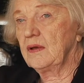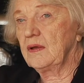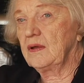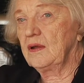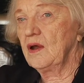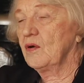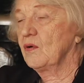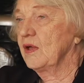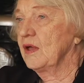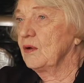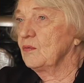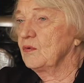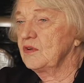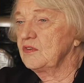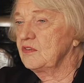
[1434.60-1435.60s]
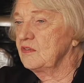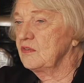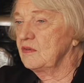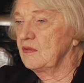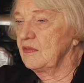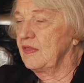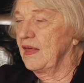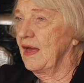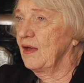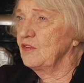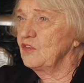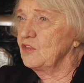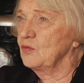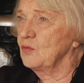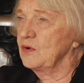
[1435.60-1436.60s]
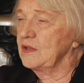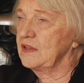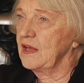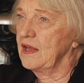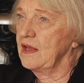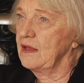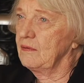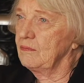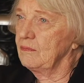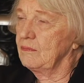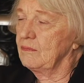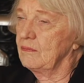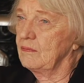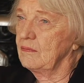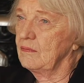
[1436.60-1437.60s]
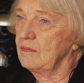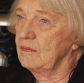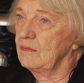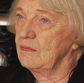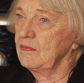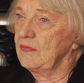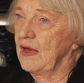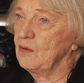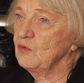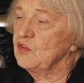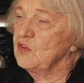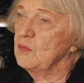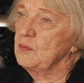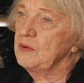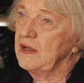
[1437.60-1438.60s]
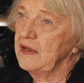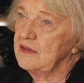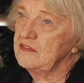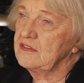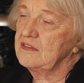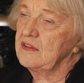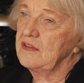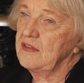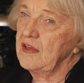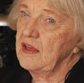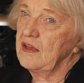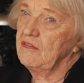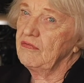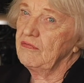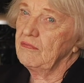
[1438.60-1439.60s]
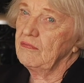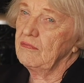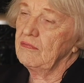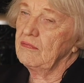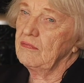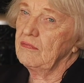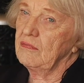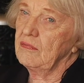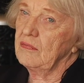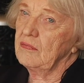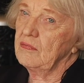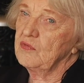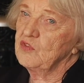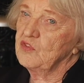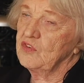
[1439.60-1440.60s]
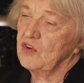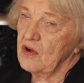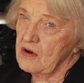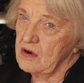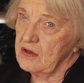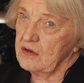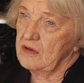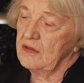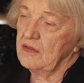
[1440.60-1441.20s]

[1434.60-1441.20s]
no, it was. That was the place that they started